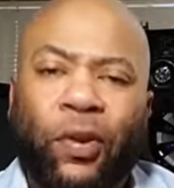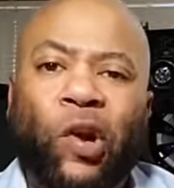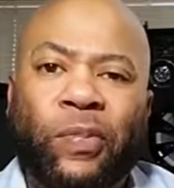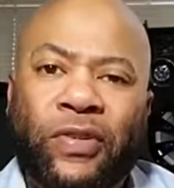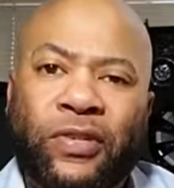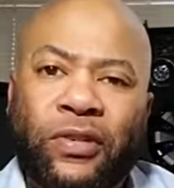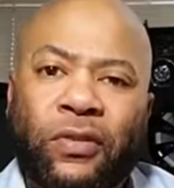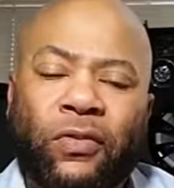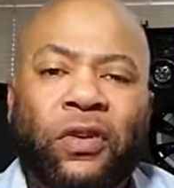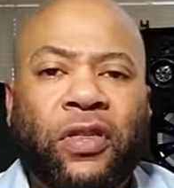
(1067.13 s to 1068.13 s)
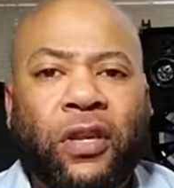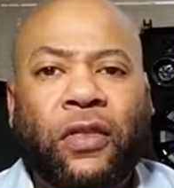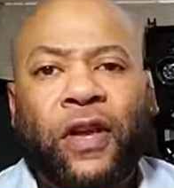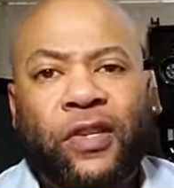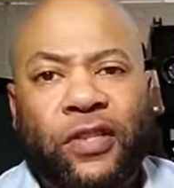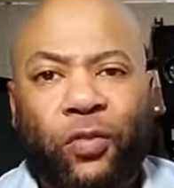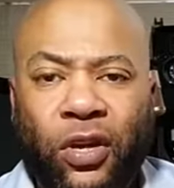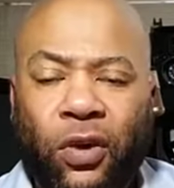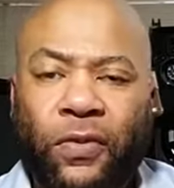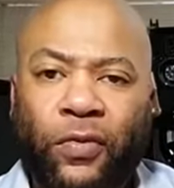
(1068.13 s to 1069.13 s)
purpose within the things that we
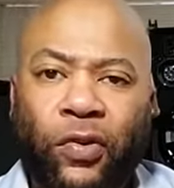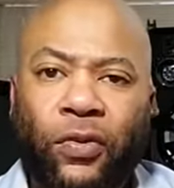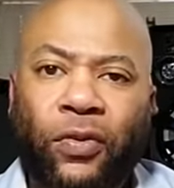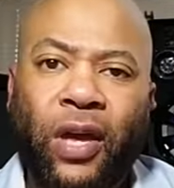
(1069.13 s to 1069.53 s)
go through